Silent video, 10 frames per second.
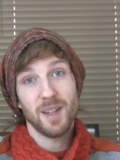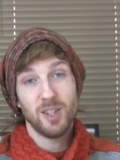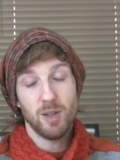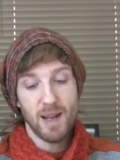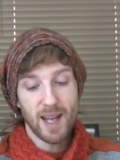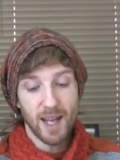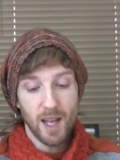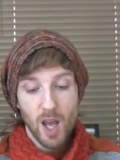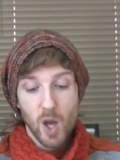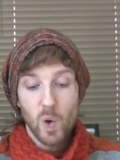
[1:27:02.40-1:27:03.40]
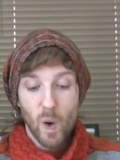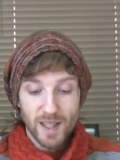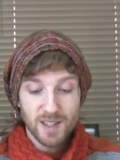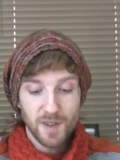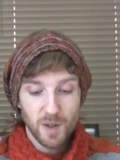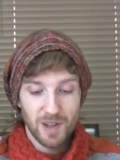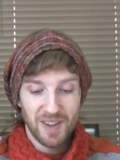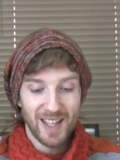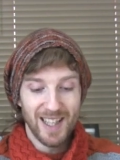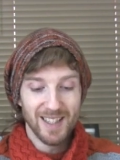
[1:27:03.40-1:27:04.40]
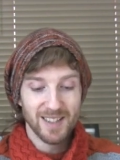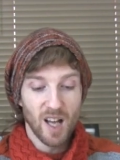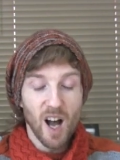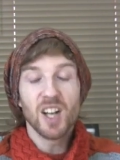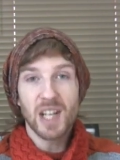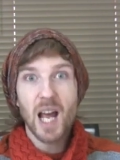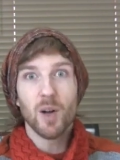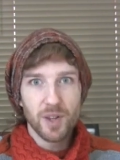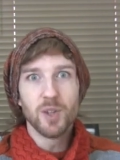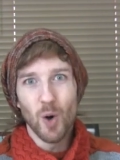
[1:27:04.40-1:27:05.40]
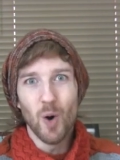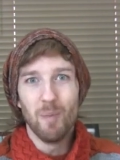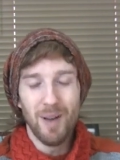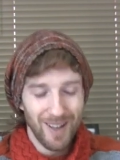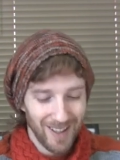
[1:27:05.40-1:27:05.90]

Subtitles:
things should be, quite a few of the things are now the norm.